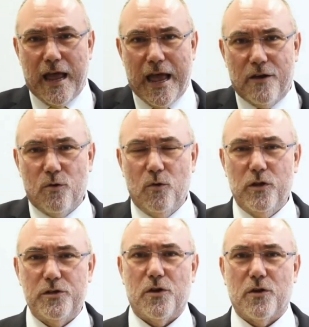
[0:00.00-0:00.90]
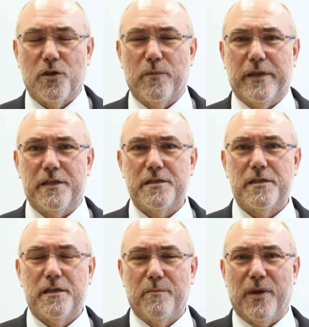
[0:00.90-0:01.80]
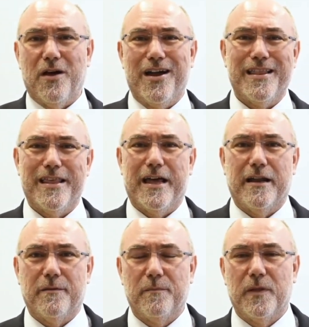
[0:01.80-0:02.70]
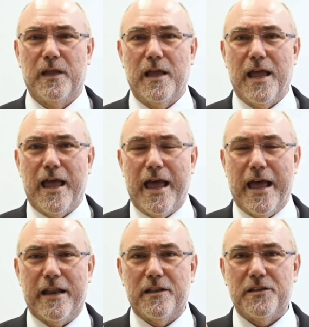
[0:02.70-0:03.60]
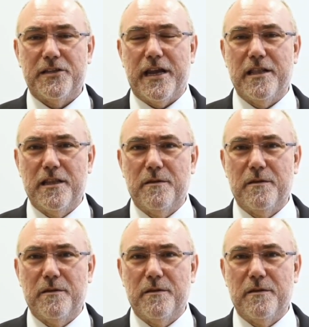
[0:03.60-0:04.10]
and all the documents behind that, and send